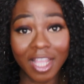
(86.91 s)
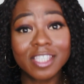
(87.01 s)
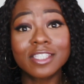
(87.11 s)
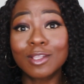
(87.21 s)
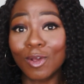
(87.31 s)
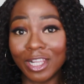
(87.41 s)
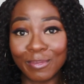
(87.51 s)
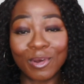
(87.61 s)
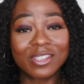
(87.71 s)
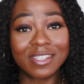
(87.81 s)
It's slowly
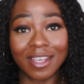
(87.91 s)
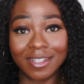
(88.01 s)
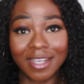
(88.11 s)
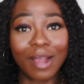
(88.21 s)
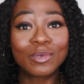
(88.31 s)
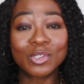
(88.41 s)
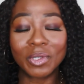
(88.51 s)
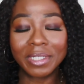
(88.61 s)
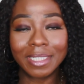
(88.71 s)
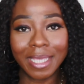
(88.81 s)
but steady. I will
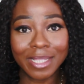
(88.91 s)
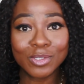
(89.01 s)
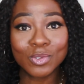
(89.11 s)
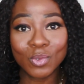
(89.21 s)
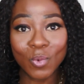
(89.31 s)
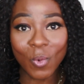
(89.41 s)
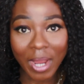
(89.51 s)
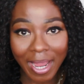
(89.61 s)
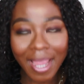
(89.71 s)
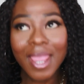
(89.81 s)
surely get to
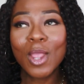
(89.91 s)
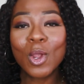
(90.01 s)
where